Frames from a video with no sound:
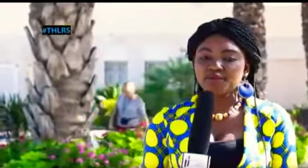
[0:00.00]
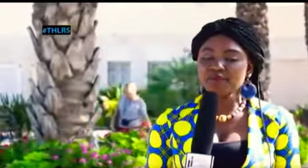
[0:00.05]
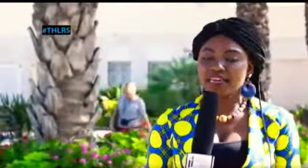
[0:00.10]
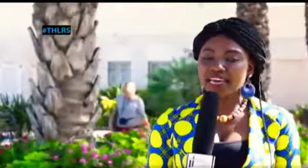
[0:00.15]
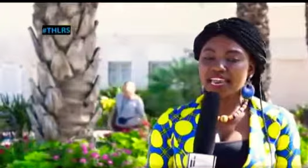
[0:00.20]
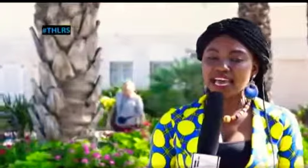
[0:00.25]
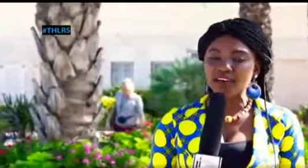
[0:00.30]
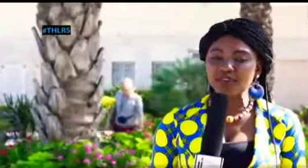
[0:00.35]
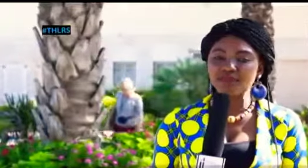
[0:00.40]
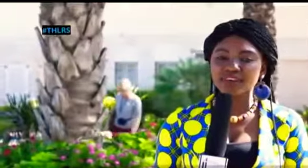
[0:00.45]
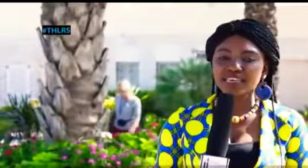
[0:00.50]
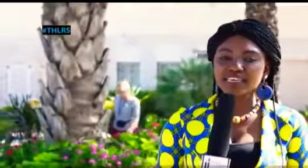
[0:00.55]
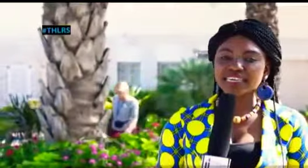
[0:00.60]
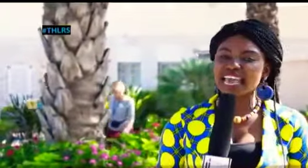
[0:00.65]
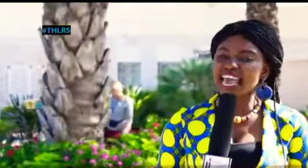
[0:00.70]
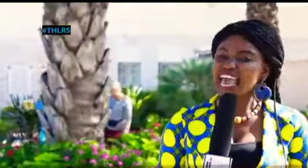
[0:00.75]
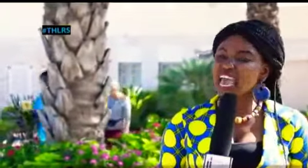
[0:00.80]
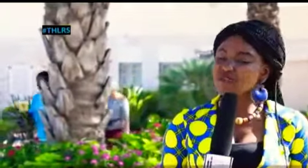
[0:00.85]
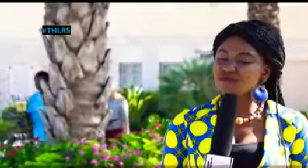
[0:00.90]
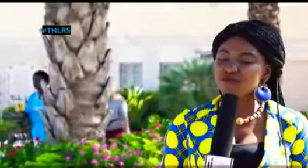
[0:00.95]
Beloved,
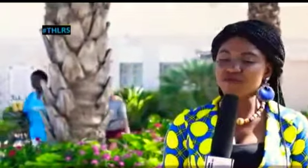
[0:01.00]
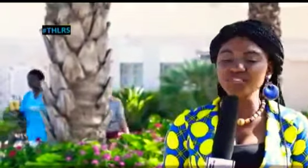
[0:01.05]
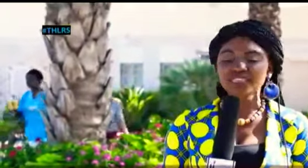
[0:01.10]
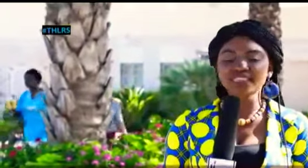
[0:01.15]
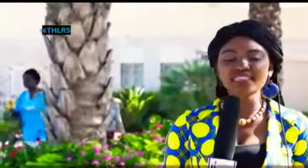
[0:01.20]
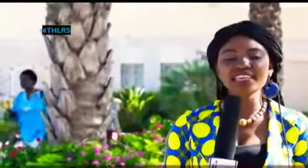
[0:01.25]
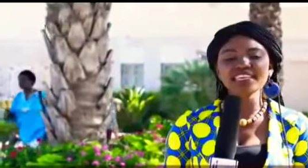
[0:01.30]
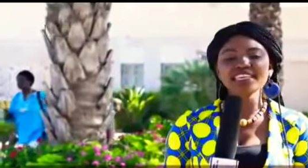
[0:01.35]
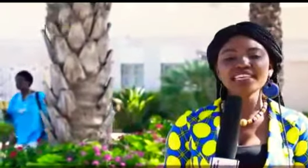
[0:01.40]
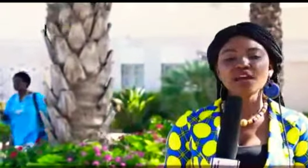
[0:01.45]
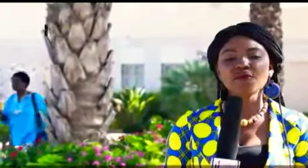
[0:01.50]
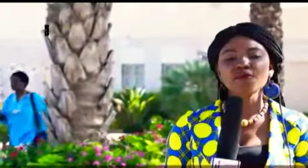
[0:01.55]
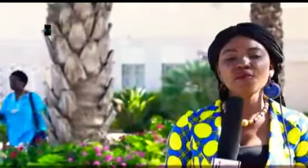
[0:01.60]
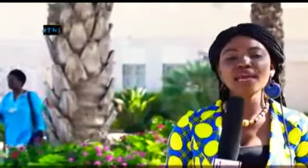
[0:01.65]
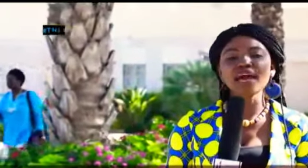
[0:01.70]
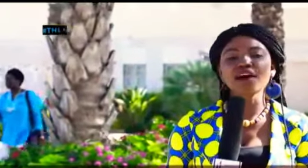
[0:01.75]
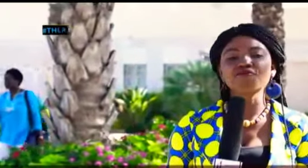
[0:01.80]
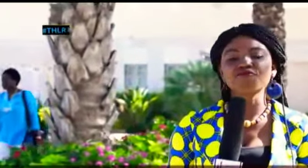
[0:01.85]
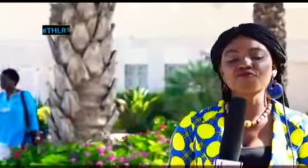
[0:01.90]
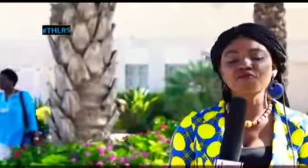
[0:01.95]
everything that
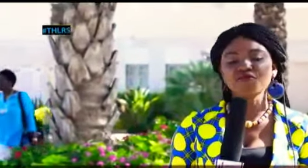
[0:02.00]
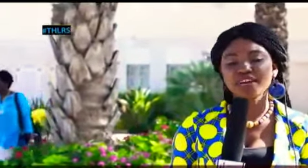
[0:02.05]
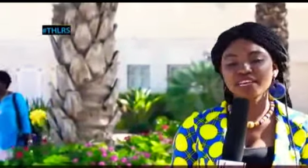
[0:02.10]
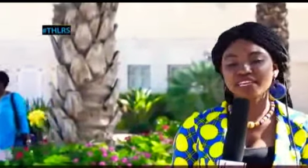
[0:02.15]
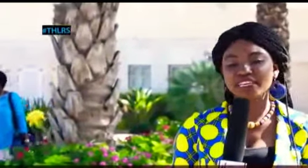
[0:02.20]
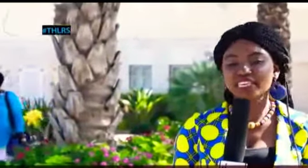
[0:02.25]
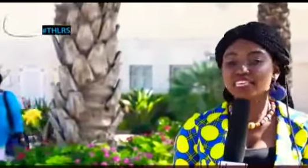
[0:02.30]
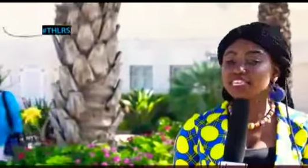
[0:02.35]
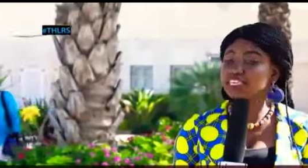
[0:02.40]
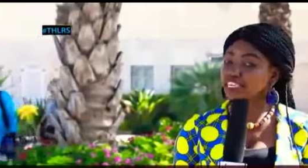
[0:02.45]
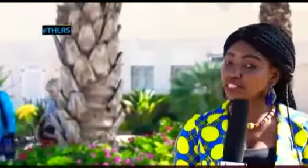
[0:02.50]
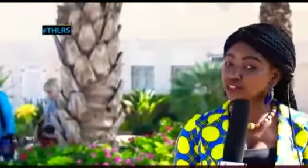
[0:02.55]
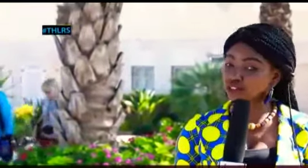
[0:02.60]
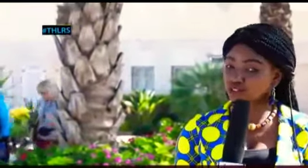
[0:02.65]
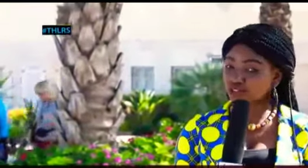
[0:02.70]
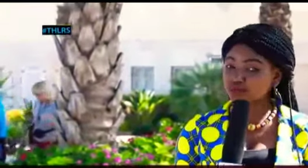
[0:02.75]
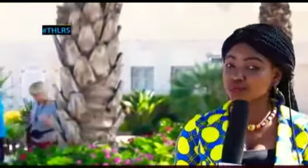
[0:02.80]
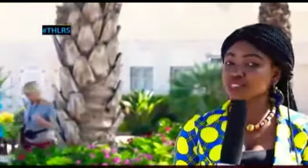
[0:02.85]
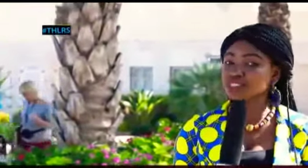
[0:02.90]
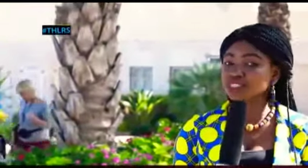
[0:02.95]
we have read in the
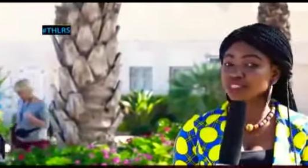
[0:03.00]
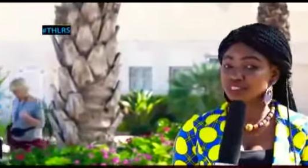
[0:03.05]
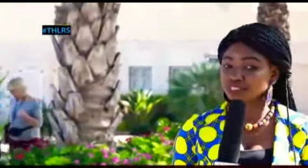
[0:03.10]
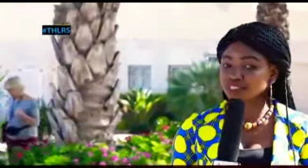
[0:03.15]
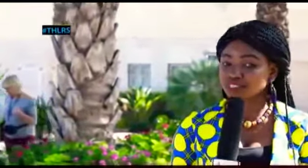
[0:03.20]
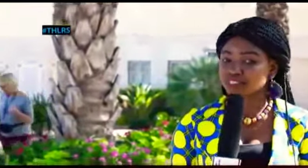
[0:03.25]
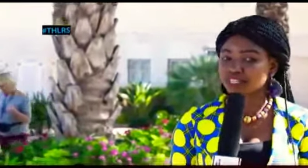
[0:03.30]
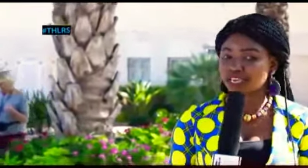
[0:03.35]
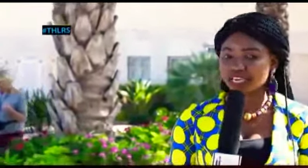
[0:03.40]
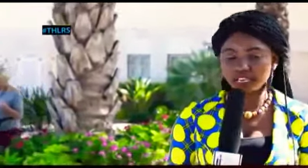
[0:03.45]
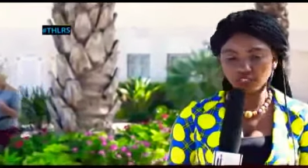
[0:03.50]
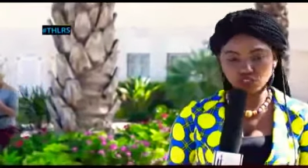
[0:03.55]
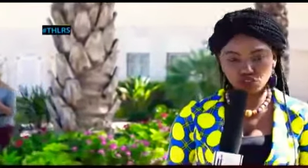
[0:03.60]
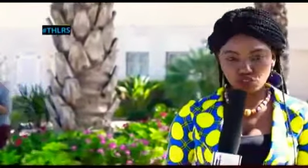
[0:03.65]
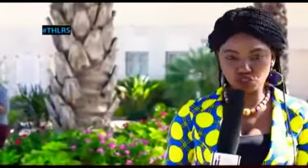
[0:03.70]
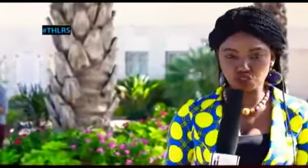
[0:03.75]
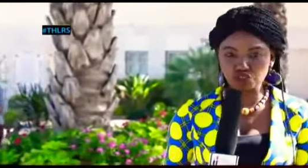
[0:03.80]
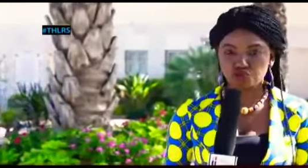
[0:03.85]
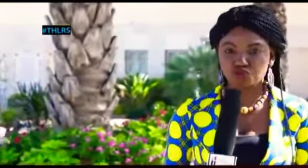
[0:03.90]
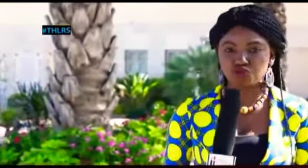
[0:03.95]
scriptures is
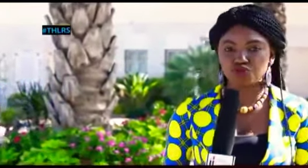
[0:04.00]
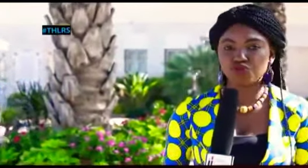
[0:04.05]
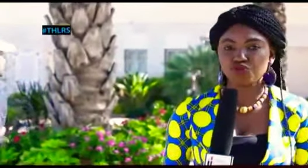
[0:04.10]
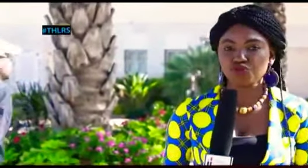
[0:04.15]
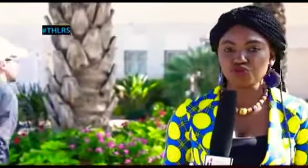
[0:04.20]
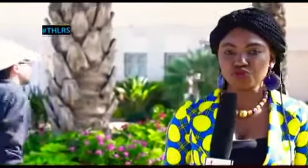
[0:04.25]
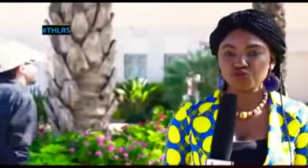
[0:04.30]
true.